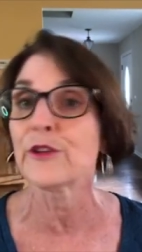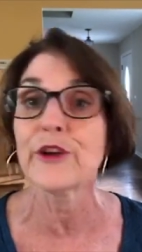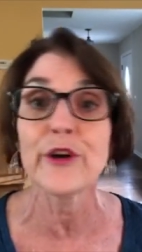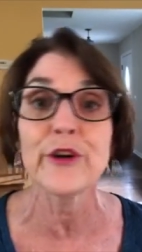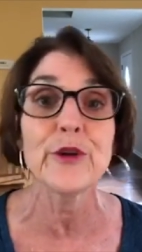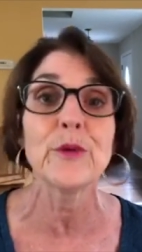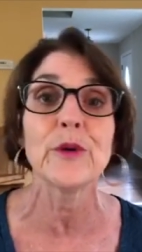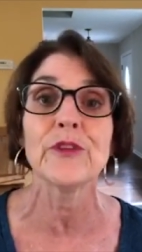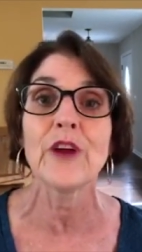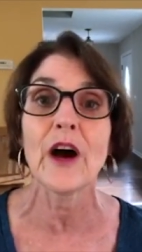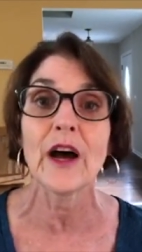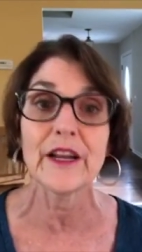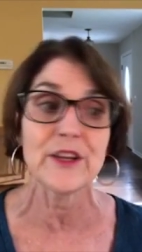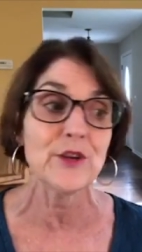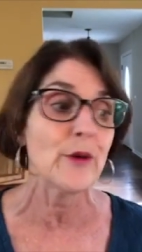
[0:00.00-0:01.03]
No, you will
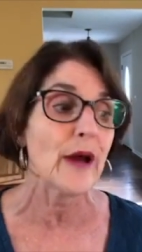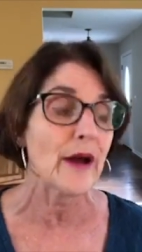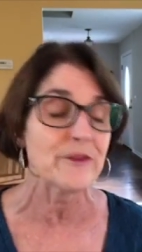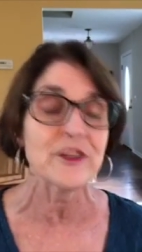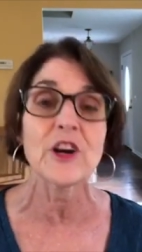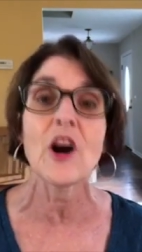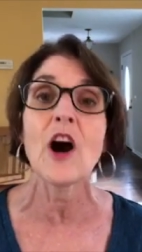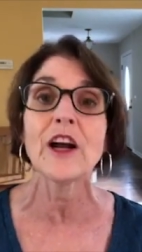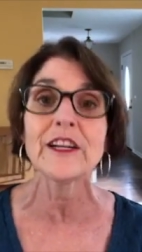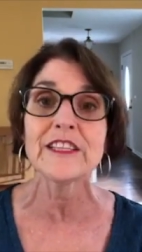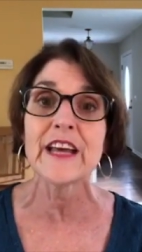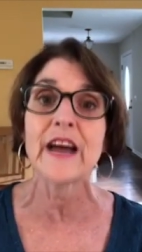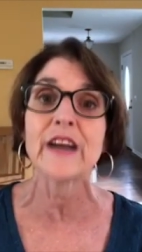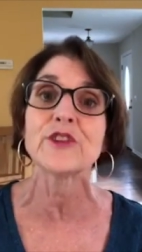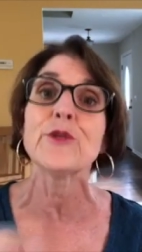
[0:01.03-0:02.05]
not. You have to
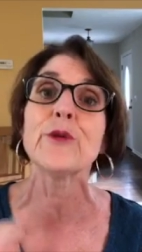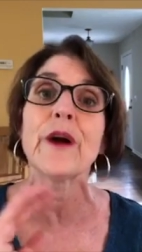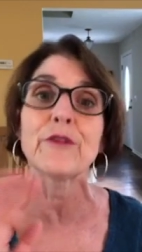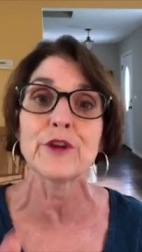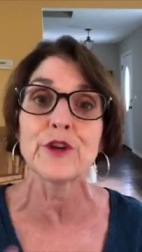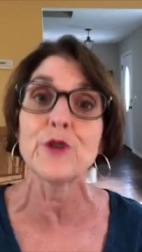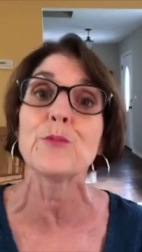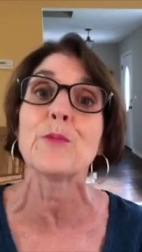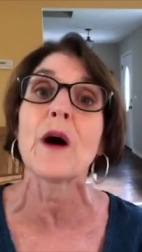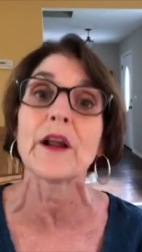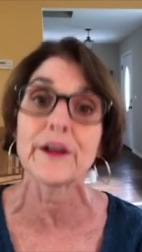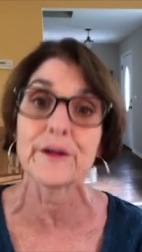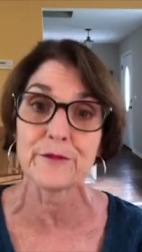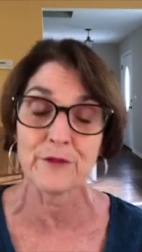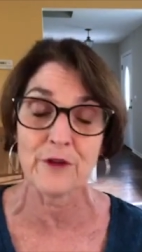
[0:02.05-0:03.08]
contact whoever you bought
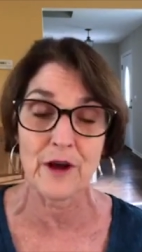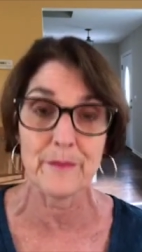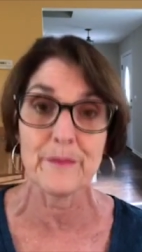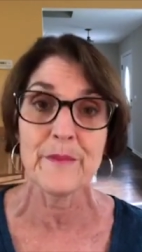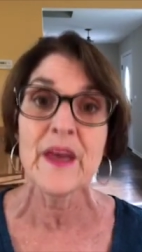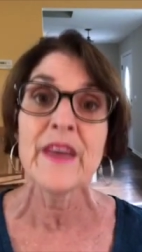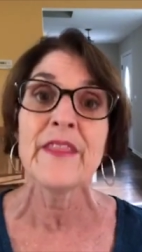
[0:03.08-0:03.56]
it from.